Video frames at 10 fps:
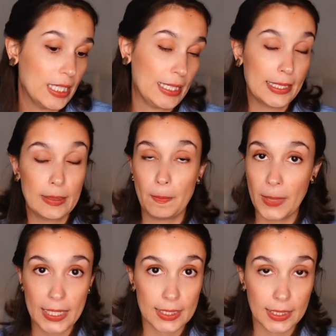is
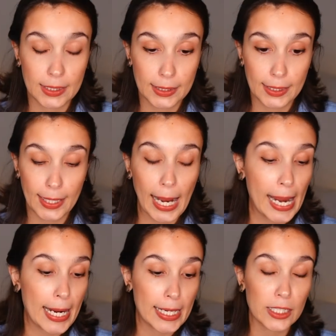basically
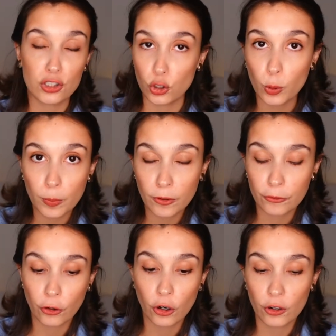a dupe
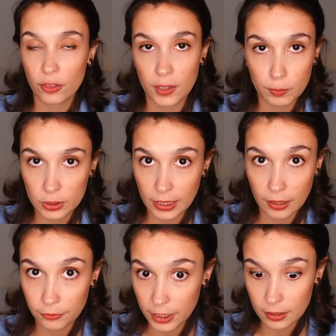for the
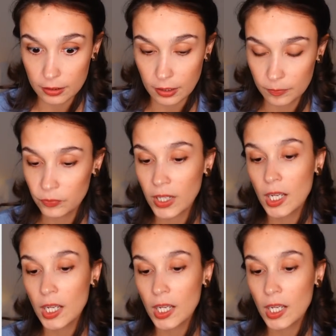Bottega Veneta,